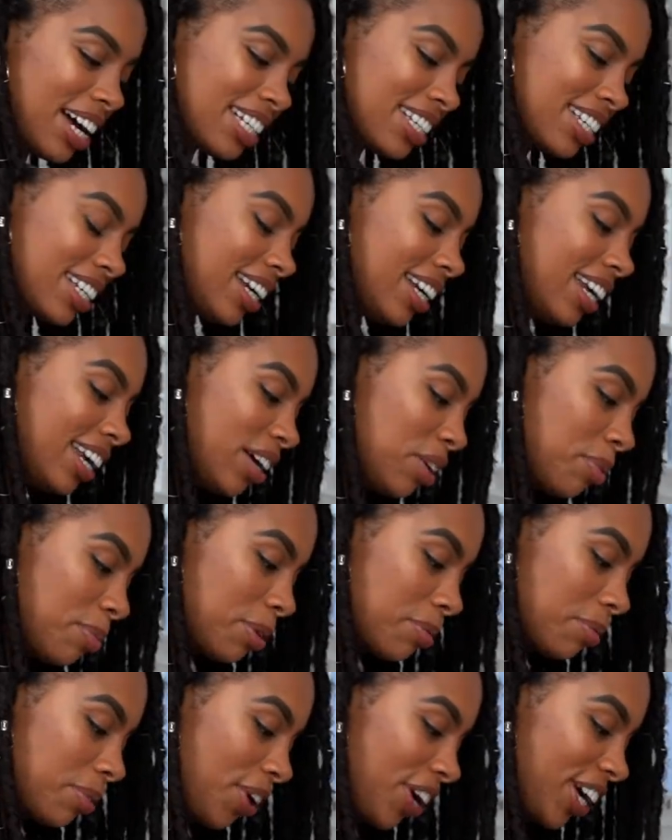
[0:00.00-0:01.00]
actually a little
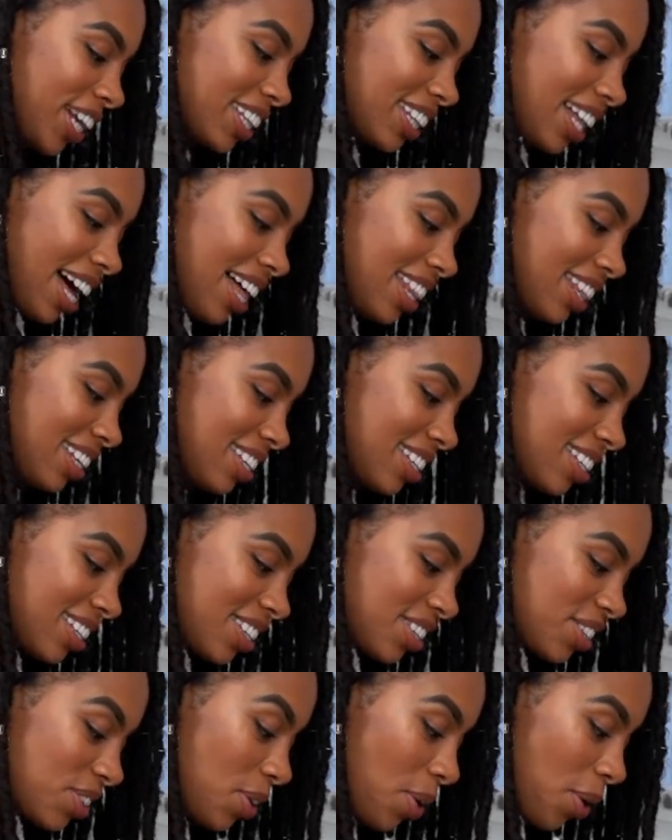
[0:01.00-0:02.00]
bit worried that this
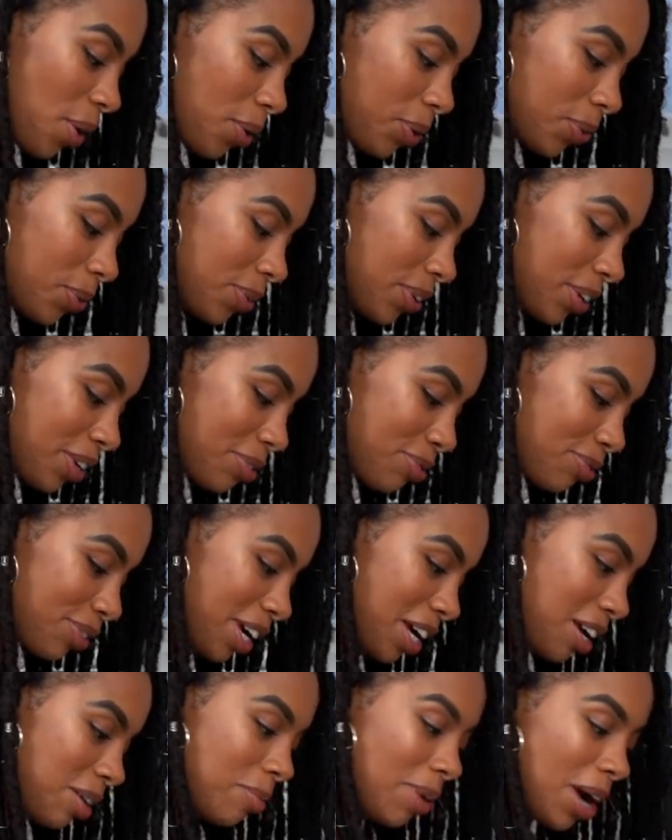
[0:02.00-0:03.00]
is not all gonna
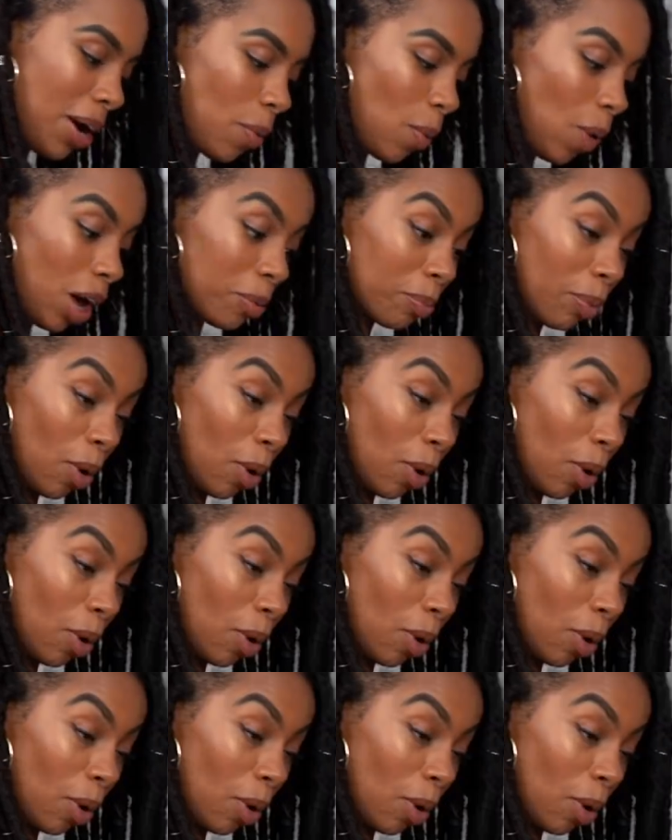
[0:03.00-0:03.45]
fit in my one